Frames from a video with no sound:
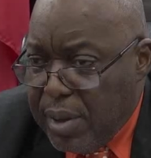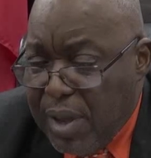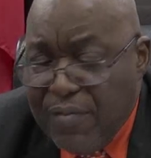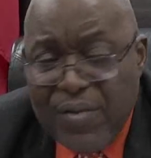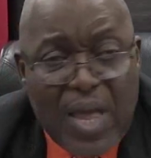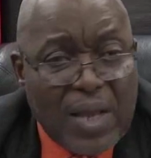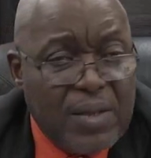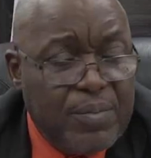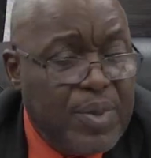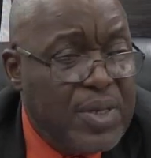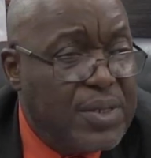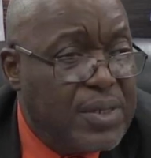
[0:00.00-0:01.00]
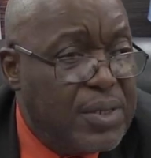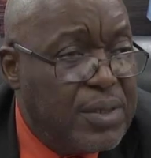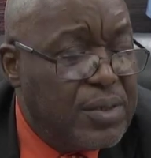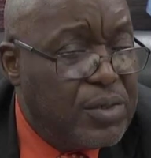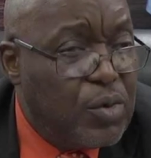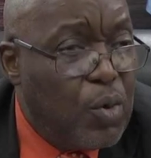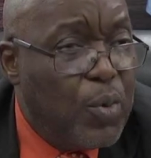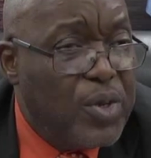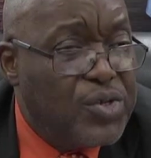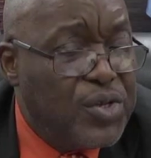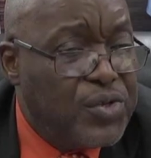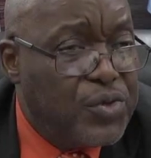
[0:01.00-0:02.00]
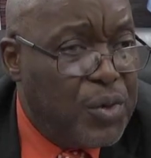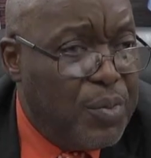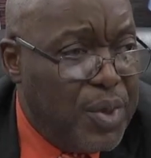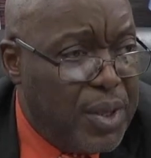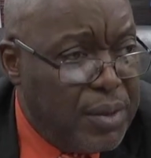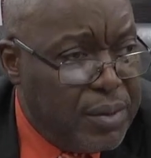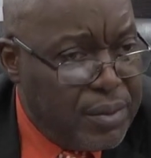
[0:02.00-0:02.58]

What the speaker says: If that person so wishes to be.